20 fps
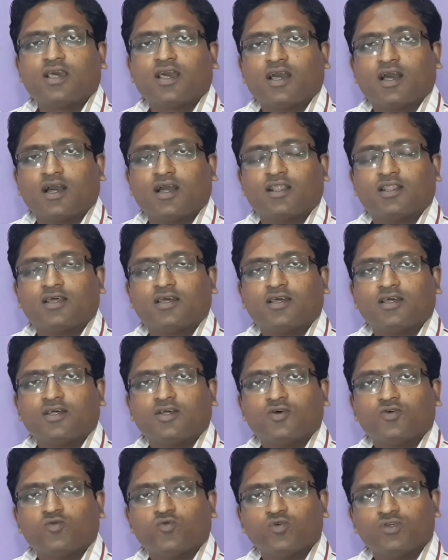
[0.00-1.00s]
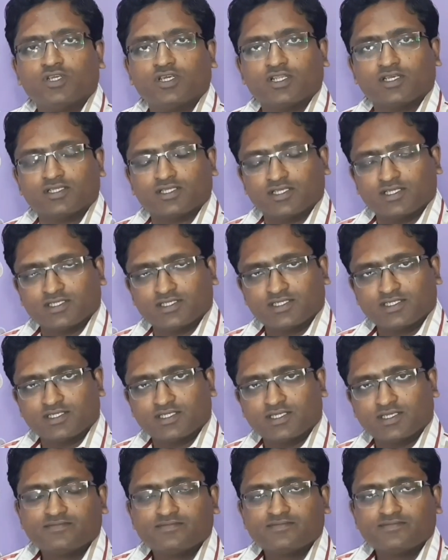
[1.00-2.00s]
and oogenesis,
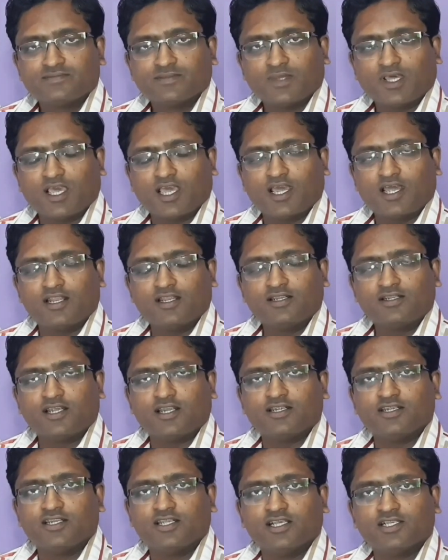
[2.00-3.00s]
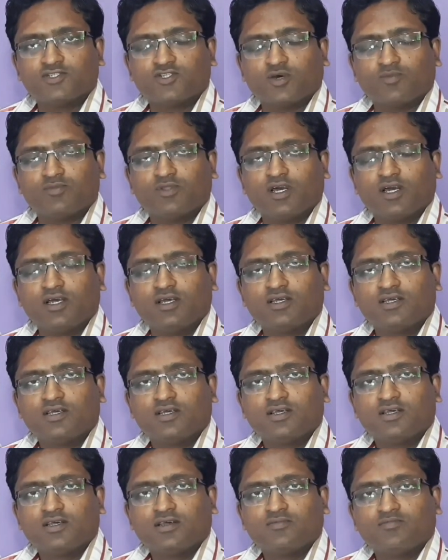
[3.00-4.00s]
and the details of the
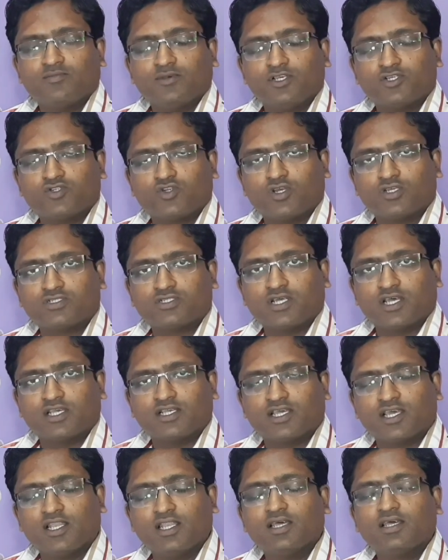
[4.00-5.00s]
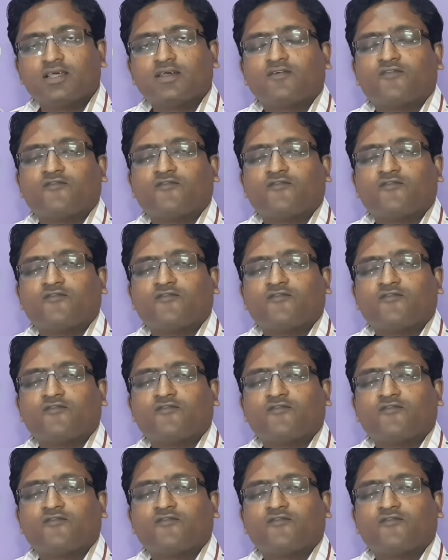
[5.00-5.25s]
menstrual cycle